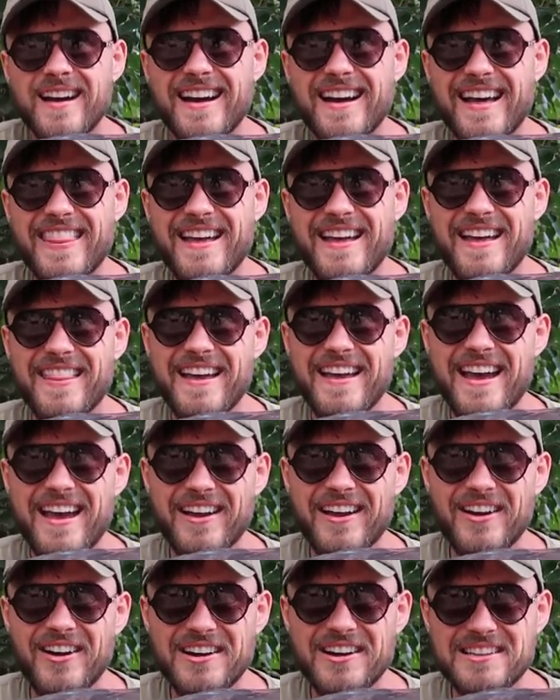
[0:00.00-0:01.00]
And that
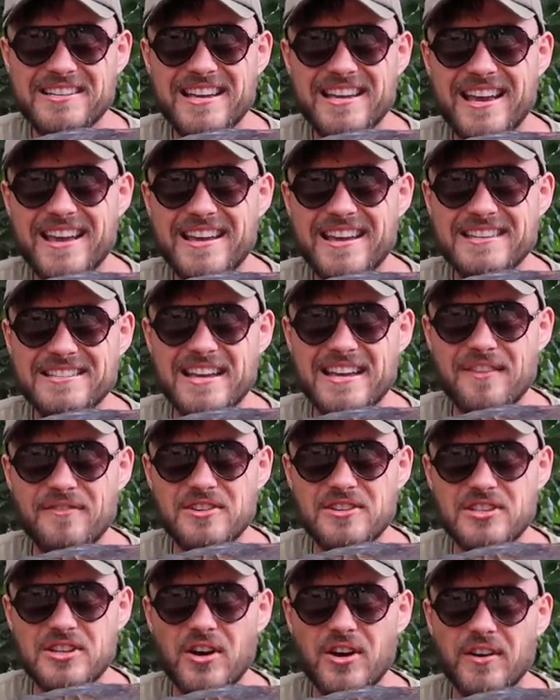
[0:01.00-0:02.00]
there, guys, is the
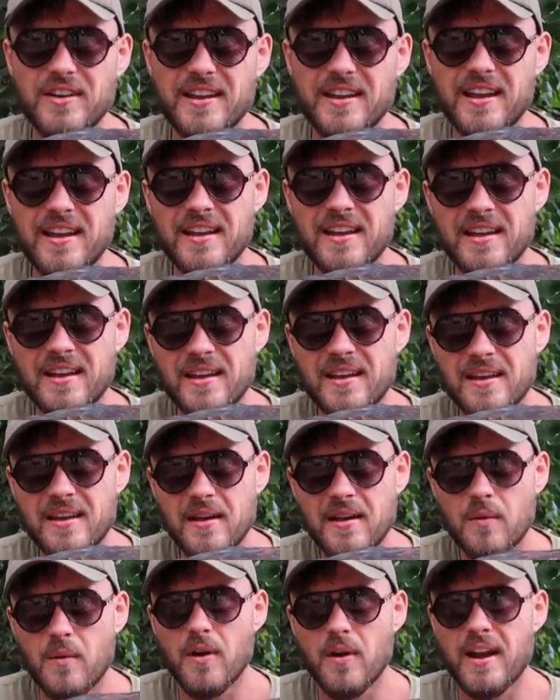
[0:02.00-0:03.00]
other side.
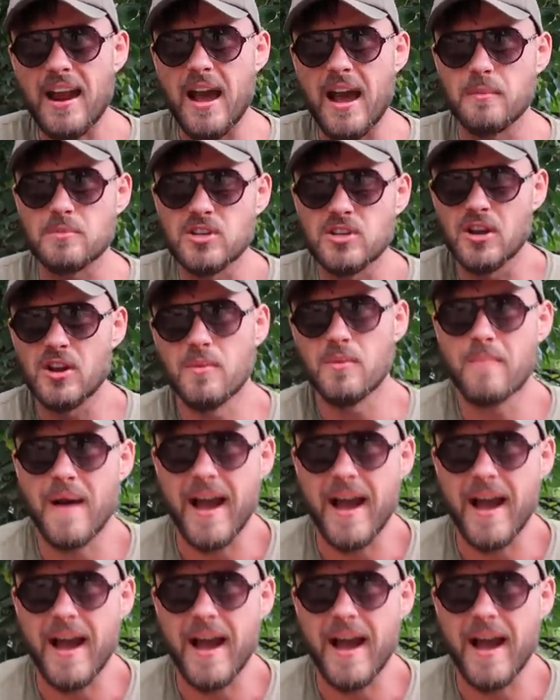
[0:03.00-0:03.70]
What an absolute